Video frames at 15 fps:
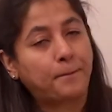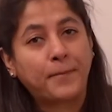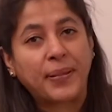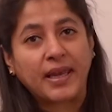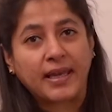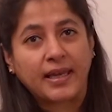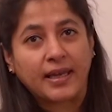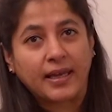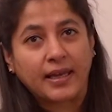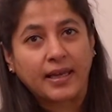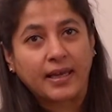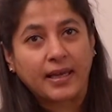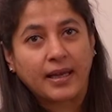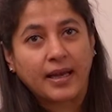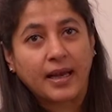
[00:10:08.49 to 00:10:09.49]
P
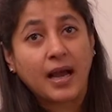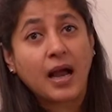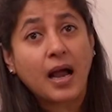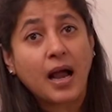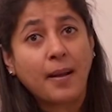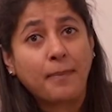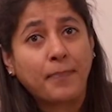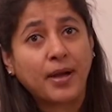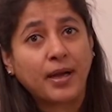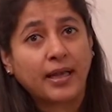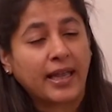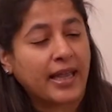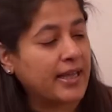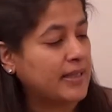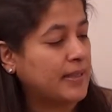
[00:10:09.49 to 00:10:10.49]

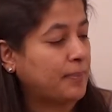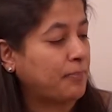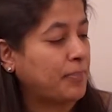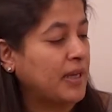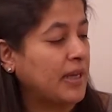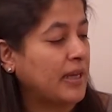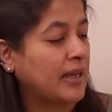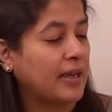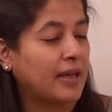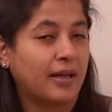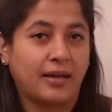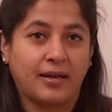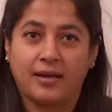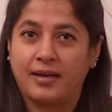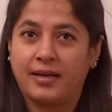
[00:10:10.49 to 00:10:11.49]
uppercase P
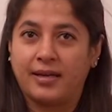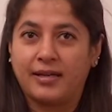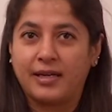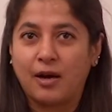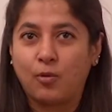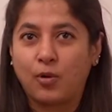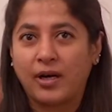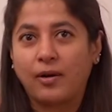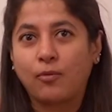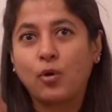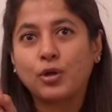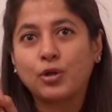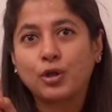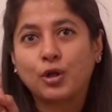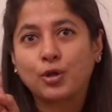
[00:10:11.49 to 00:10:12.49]
now what I
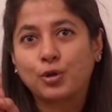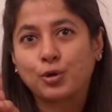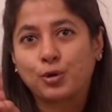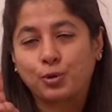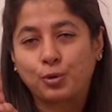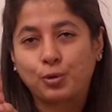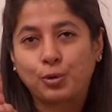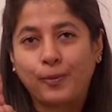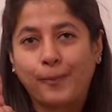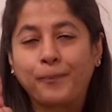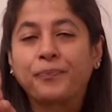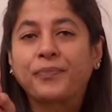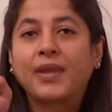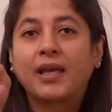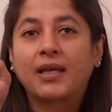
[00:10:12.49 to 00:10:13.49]
want you all to do
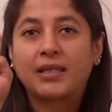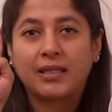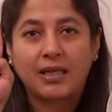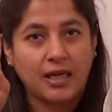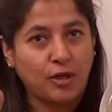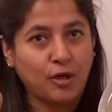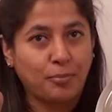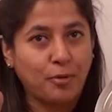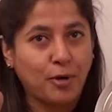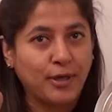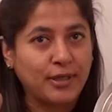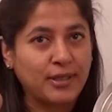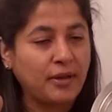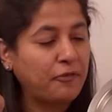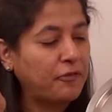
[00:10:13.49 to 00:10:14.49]
is take your
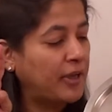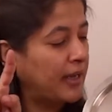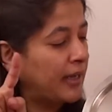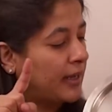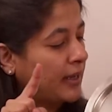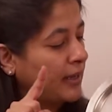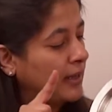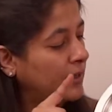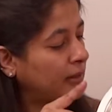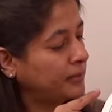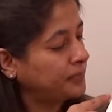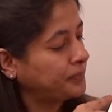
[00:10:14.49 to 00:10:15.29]
pointer finger